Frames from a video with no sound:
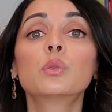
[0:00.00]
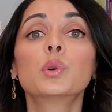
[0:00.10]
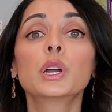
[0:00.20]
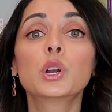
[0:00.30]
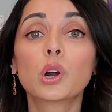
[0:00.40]

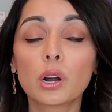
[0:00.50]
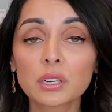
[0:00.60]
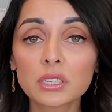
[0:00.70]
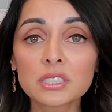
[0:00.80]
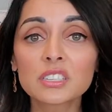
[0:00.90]

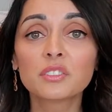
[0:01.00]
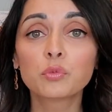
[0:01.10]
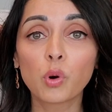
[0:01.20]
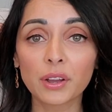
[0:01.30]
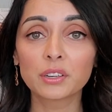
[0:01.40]
Regardless
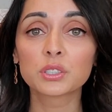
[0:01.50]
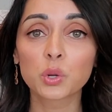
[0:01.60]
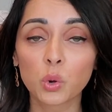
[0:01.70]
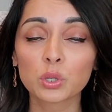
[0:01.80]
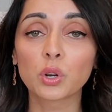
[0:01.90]
of what you're
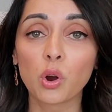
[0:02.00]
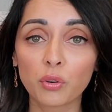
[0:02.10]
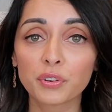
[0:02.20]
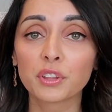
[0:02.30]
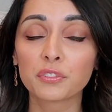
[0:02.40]
told
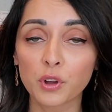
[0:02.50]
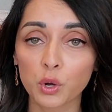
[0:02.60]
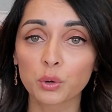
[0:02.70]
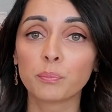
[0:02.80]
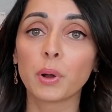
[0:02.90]
over the
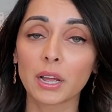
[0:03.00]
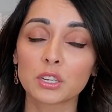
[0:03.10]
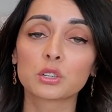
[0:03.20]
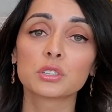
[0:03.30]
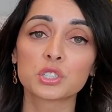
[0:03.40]
phone by
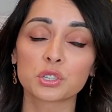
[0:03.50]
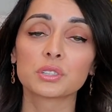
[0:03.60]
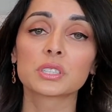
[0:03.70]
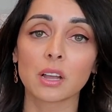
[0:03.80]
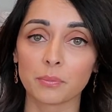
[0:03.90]
your
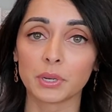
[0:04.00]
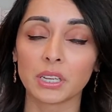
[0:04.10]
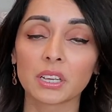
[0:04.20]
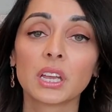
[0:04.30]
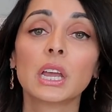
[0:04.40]
insurance
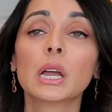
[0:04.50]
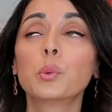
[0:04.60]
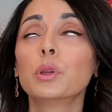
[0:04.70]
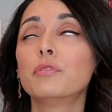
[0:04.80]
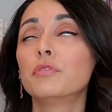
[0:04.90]
company,
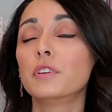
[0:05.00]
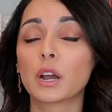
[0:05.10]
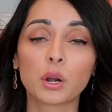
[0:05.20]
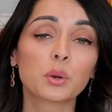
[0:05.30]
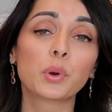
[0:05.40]
we
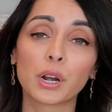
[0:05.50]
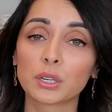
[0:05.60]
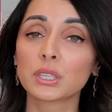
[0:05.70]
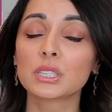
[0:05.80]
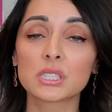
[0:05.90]
very
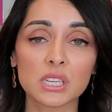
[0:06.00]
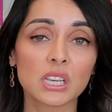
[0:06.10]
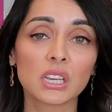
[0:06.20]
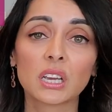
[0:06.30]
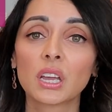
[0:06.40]
rarely
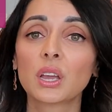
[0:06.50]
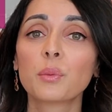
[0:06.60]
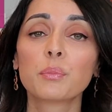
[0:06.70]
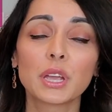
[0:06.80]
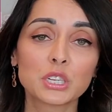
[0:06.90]
see
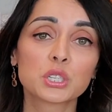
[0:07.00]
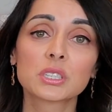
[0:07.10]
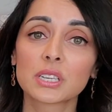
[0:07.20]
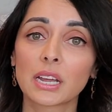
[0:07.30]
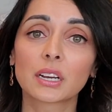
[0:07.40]

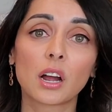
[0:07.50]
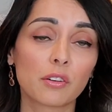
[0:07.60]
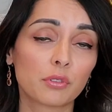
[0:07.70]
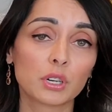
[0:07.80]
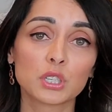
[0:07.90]
patients get
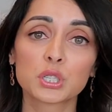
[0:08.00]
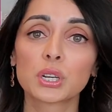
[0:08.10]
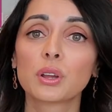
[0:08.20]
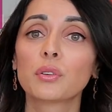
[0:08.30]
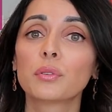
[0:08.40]
coverage
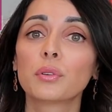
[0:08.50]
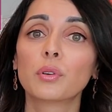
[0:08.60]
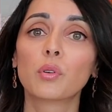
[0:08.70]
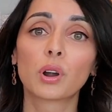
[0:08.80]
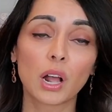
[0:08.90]

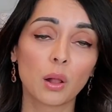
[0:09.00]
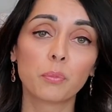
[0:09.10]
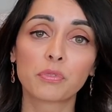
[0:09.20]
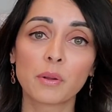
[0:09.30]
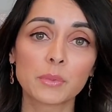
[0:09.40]
or
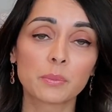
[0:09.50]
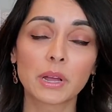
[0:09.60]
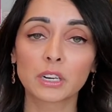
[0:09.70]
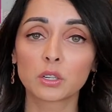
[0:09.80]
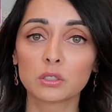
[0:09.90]
help from their
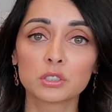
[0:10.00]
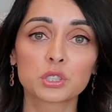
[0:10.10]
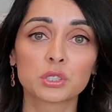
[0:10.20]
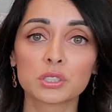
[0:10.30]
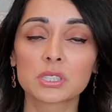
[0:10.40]
medical
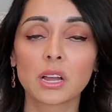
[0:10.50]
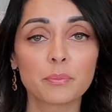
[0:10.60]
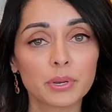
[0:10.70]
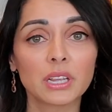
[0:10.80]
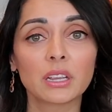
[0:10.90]
insurance
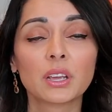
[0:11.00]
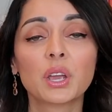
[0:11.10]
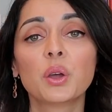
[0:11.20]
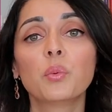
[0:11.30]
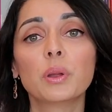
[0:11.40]
company
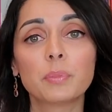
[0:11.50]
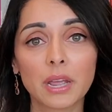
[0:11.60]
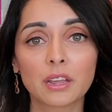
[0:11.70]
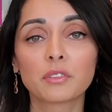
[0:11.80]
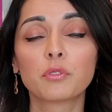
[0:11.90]
when
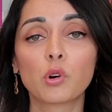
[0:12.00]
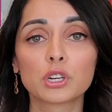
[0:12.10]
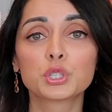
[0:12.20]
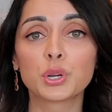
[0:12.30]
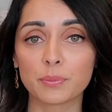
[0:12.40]
paying for
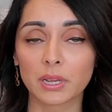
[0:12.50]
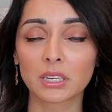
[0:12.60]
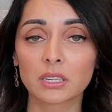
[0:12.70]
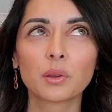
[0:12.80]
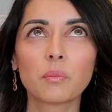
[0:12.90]

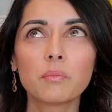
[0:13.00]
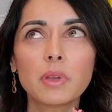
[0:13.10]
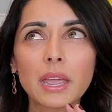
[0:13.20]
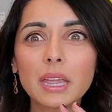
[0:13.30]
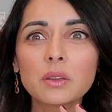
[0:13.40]
treatment.
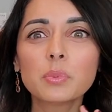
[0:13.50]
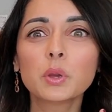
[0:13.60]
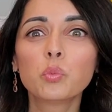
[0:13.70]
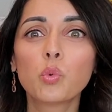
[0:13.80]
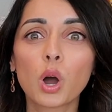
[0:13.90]

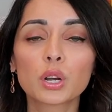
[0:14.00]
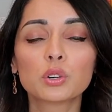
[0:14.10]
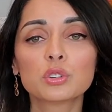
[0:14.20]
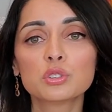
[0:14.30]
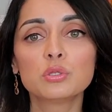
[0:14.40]
Maybe 1
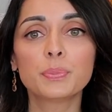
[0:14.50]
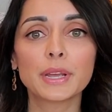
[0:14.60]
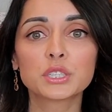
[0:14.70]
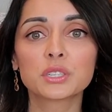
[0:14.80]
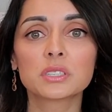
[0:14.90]
or 2
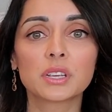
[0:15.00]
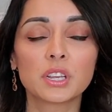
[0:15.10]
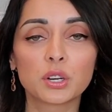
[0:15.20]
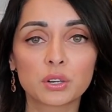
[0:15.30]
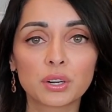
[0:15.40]
patients a
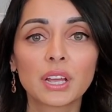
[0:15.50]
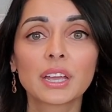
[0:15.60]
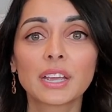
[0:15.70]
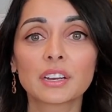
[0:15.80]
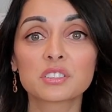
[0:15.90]
year
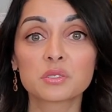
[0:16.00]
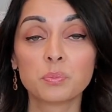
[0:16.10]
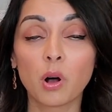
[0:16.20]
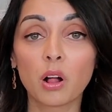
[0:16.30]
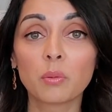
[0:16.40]
get a
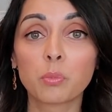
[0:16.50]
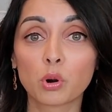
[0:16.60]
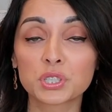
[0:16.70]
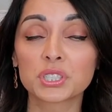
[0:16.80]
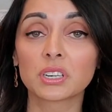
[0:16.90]
small
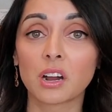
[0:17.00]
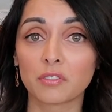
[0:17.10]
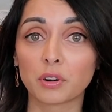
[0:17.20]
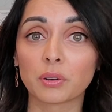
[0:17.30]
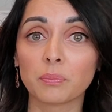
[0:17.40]
portion
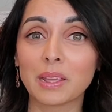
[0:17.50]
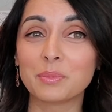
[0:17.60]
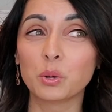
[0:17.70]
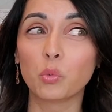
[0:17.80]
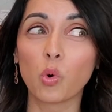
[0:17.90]
covered,
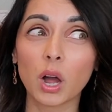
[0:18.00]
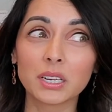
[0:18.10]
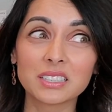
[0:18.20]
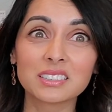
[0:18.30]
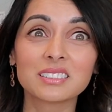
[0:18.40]
maybe
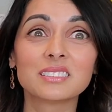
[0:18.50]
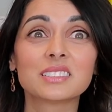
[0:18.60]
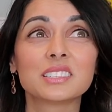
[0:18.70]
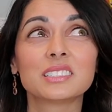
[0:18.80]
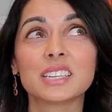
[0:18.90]

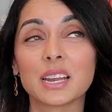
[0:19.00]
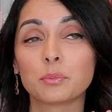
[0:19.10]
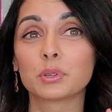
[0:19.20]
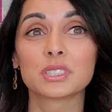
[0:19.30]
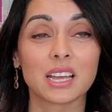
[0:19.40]
1 to
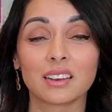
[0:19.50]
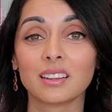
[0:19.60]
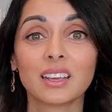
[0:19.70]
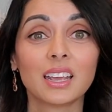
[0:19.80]
10%.